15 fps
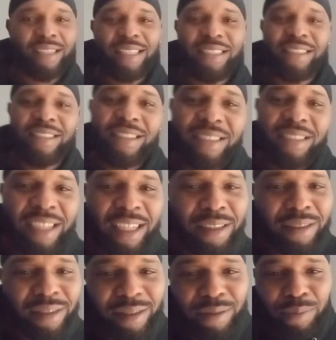They just
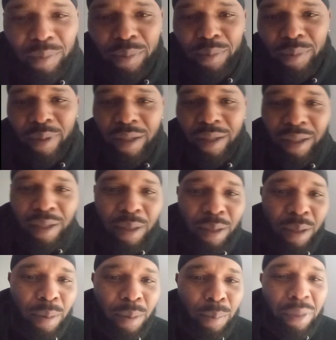getting
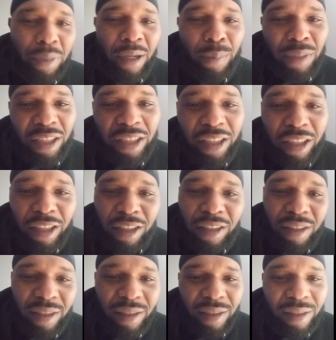
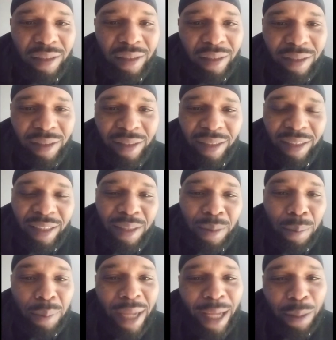puppeteered
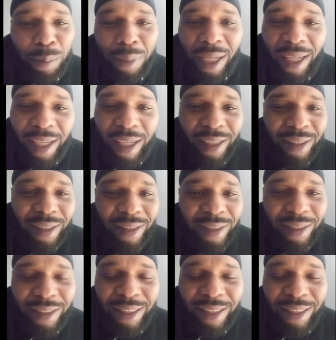by the man,